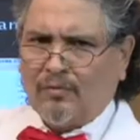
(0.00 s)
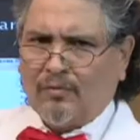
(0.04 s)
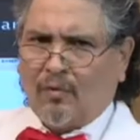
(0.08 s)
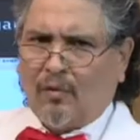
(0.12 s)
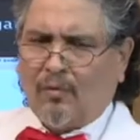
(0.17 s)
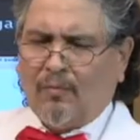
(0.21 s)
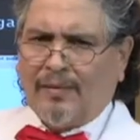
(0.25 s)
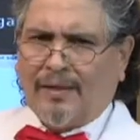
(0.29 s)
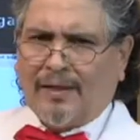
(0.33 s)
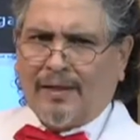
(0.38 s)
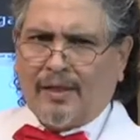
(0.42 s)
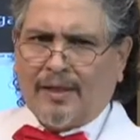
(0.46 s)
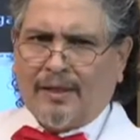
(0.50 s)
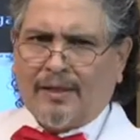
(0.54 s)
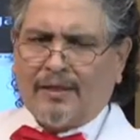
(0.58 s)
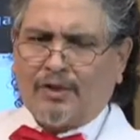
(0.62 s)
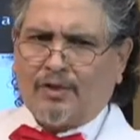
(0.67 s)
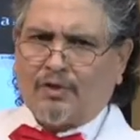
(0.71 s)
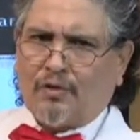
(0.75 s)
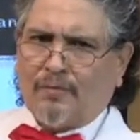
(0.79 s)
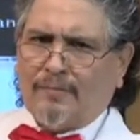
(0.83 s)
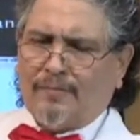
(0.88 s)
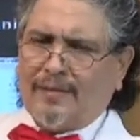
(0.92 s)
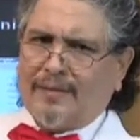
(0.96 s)

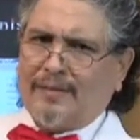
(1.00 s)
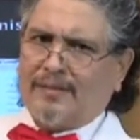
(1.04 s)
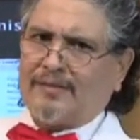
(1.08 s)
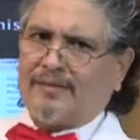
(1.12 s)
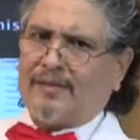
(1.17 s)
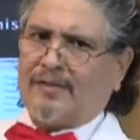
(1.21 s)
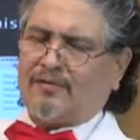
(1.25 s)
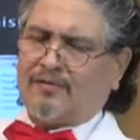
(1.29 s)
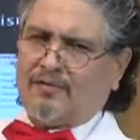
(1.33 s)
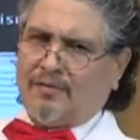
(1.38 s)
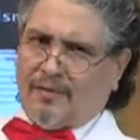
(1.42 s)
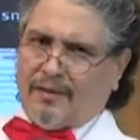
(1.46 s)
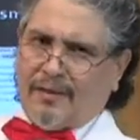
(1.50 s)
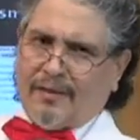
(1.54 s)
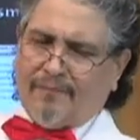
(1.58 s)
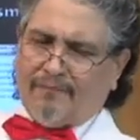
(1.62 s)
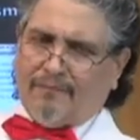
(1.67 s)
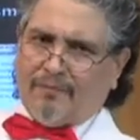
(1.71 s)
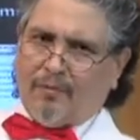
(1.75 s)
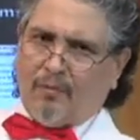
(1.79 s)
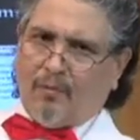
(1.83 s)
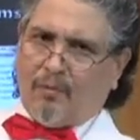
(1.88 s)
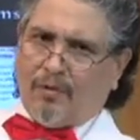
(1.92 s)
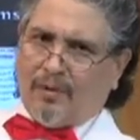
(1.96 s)
nomenclature means that to
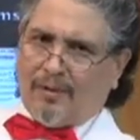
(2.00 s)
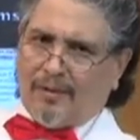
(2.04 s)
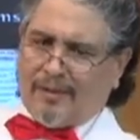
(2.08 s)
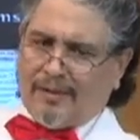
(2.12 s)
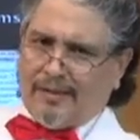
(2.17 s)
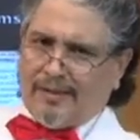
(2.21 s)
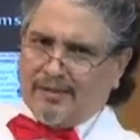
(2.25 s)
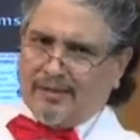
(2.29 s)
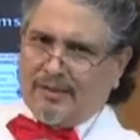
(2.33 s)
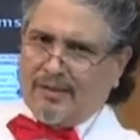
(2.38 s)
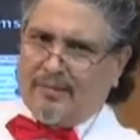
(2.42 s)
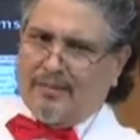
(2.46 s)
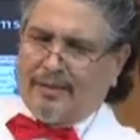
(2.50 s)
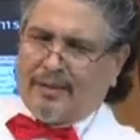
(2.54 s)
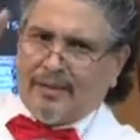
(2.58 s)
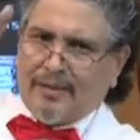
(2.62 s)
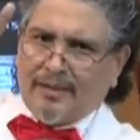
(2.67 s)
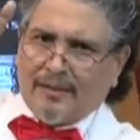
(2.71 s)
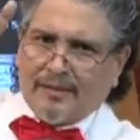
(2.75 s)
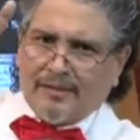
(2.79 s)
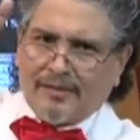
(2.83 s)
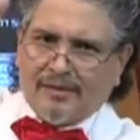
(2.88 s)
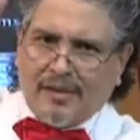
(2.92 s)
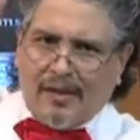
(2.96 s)
every organism he
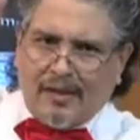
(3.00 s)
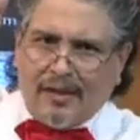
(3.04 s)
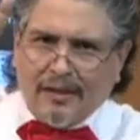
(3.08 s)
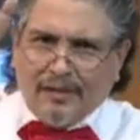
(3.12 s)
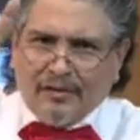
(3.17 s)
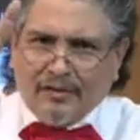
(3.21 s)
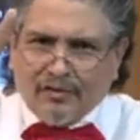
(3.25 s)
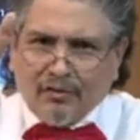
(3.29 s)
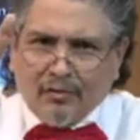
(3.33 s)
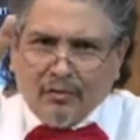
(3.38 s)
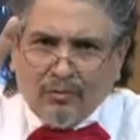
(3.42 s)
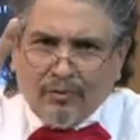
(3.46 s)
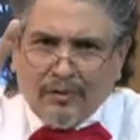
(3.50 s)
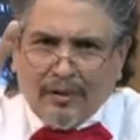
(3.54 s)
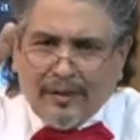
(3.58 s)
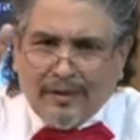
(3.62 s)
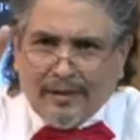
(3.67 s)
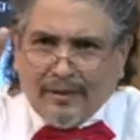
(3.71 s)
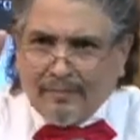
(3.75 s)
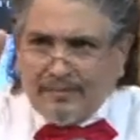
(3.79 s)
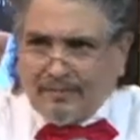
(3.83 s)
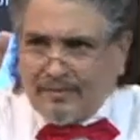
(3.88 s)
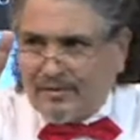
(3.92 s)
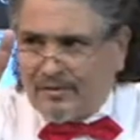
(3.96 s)
assigned two
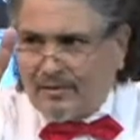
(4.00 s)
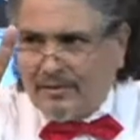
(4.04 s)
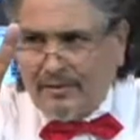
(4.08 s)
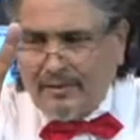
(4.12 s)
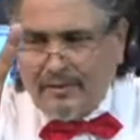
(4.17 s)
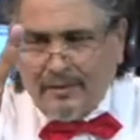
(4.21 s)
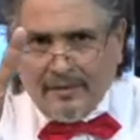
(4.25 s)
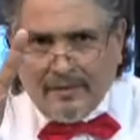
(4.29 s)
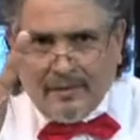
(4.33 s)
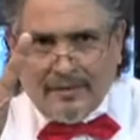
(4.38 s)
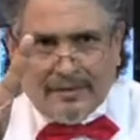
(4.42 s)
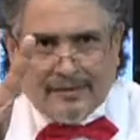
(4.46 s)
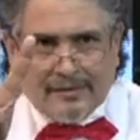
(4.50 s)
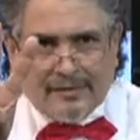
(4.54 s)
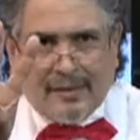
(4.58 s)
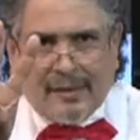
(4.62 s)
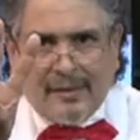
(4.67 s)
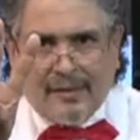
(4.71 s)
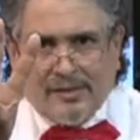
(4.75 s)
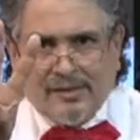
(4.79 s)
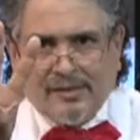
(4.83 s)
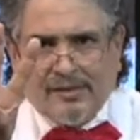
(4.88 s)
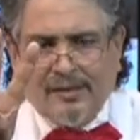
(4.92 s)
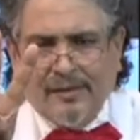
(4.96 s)
names. It's
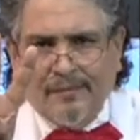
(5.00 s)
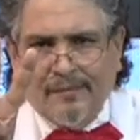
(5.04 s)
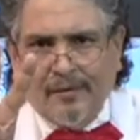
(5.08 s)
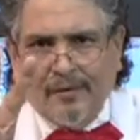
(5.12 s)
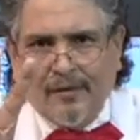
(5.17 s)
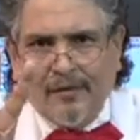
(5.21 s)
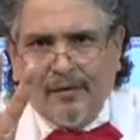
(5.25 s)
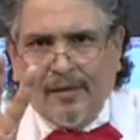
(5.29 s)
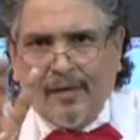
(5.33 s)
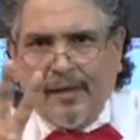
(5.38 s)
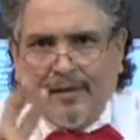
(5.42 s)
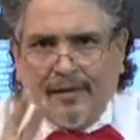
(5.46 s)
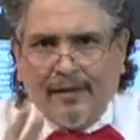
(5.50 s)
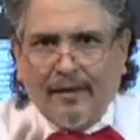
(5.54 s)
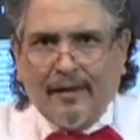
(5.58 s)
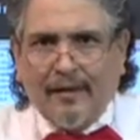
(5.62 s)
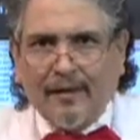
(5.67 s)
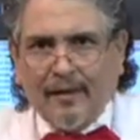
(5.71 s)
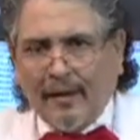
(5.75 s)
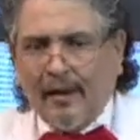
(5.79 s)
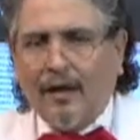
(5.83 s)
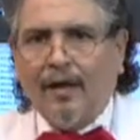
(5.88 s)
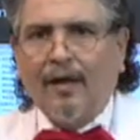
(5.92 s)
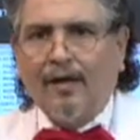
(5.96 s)
kind of similar like
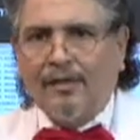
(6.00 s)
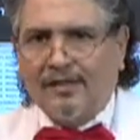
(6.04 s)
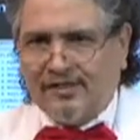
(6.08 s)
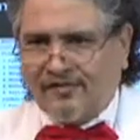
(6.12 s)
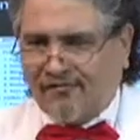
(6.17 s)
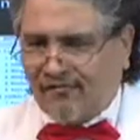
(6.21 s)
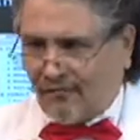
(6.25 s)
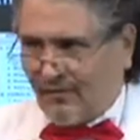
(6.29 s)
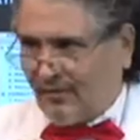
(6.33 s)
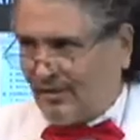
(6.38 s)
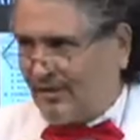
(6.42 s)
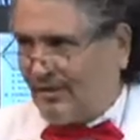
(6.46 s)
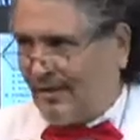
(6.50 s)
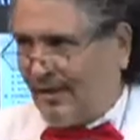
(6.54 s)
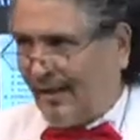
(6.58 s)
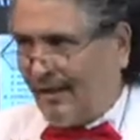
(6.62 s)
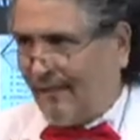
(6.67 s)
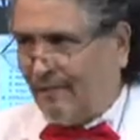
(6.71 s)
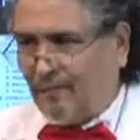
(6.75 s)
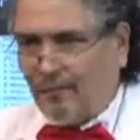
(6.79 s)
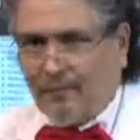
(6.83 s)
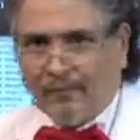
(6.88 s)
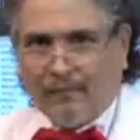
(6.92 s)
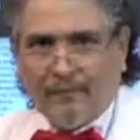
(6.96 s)
us, for
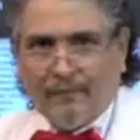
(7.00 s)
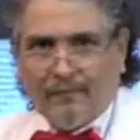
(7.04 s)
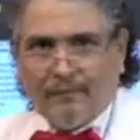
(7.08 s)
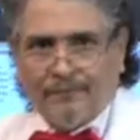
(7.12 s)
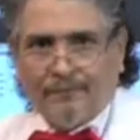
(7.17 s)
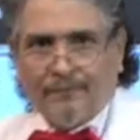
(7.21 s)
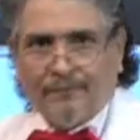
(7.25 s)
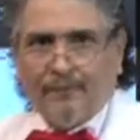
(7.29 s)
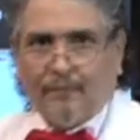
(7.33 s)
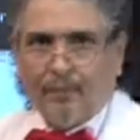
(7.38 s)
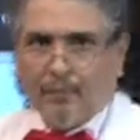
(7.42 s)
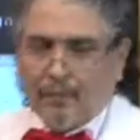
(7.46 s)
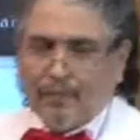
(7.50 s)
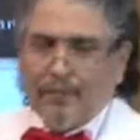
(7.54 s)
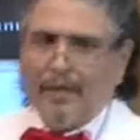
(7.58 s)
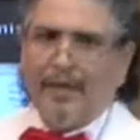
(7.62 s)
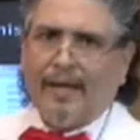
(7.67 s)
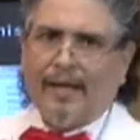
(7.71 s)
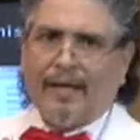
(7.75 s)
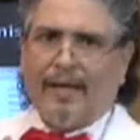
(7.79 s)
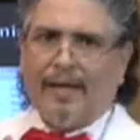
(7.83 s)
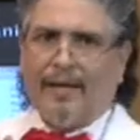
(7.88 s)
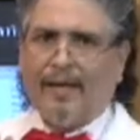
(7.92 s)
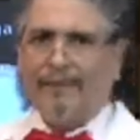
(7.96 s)
example. We
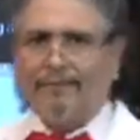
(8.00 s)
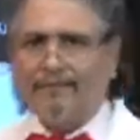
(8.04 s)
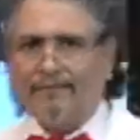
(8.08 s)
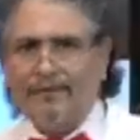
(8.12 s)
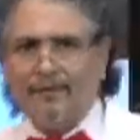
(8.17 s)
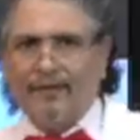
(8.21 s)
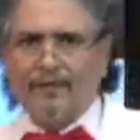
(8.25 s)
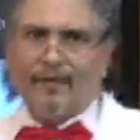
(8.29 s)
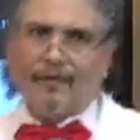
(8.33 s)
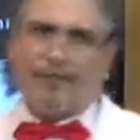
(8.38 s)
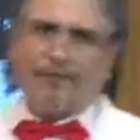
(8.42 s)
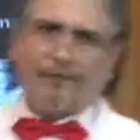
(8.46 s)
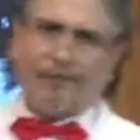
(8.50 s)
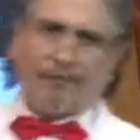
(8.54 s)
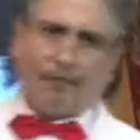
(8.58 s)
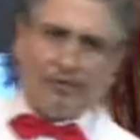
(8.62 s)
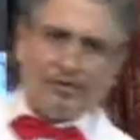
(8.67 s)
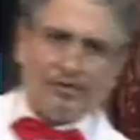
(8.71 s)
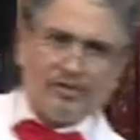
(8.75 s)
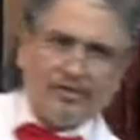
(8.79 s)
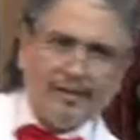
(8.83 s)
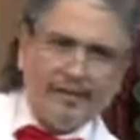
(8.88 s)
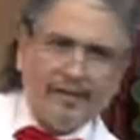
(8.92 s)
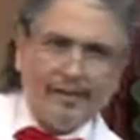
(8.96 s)
have a
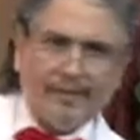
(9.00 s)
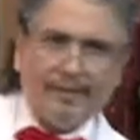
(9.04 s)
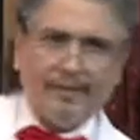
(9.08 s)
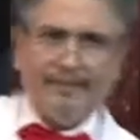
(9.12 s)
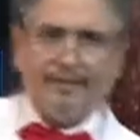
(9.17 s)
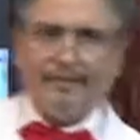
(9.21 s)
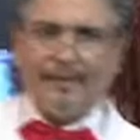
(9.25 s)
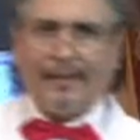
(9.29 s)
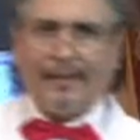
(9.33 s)
first name